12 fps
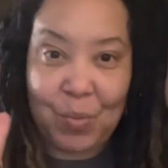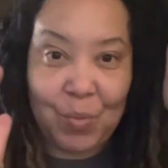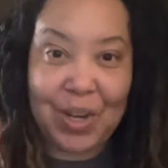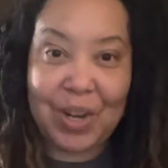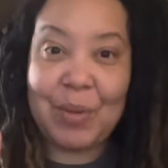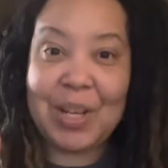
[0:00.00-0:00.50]

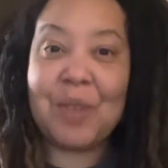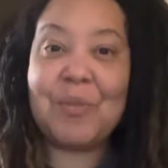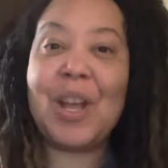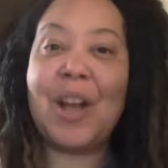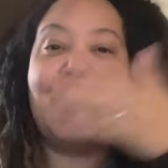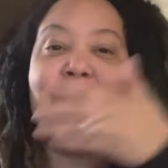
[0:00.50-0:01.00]
We
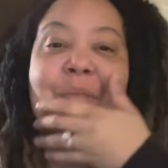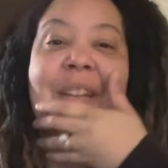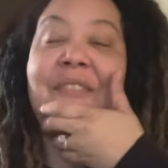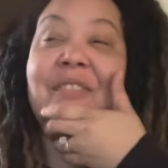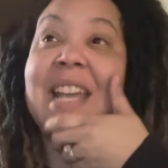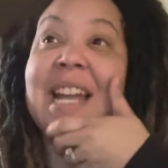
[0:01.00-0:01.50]
don't know. We
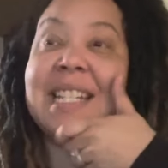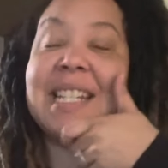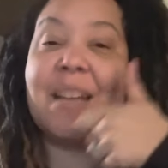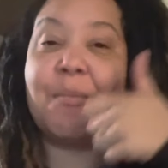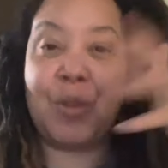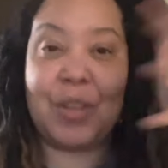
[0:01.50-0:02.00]
have yet
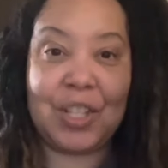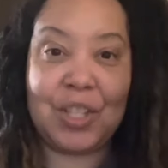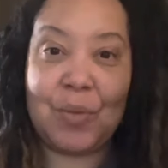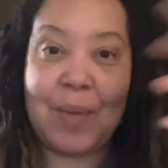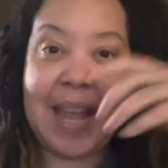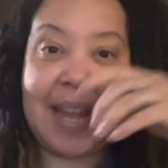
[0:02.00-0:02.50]
to get more than
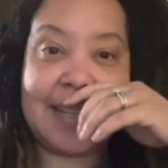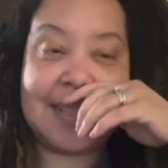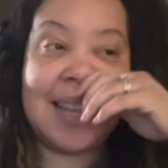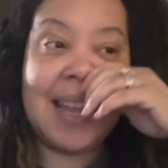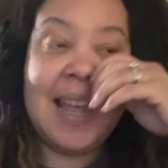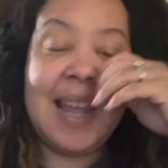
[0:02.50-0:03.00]
2
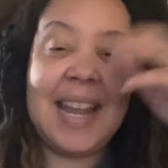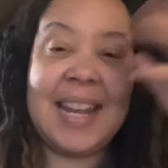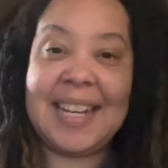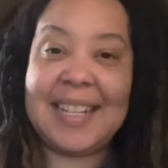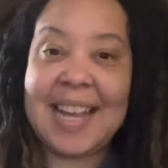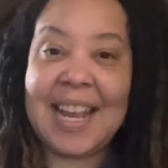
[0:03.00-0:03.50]
eggs
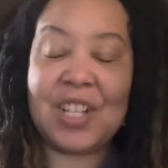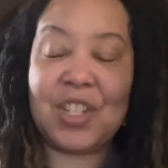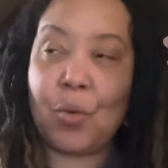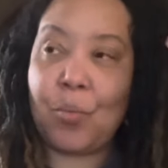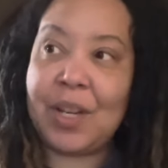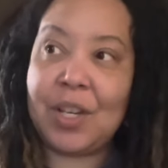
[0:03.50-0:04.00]
in a day,
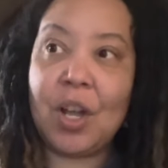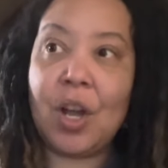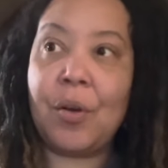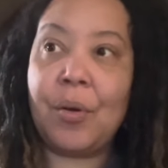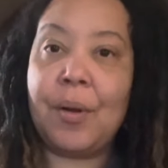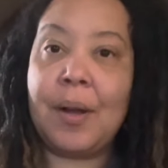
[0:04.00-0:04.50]
so we
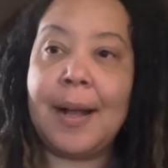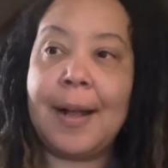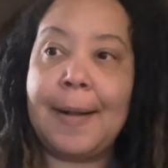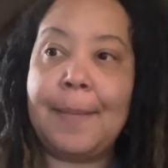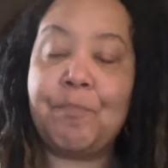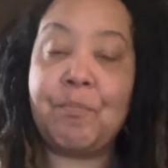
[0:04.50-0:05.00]
know,
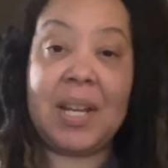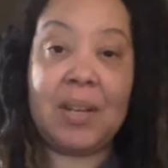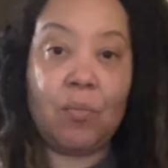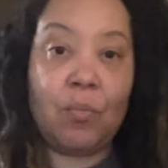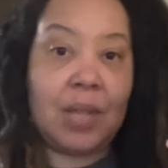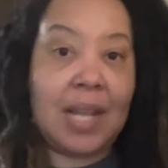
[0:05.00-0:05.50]

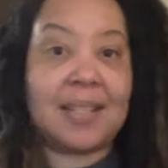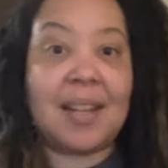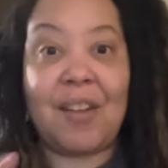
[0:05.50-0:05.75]
but that's not a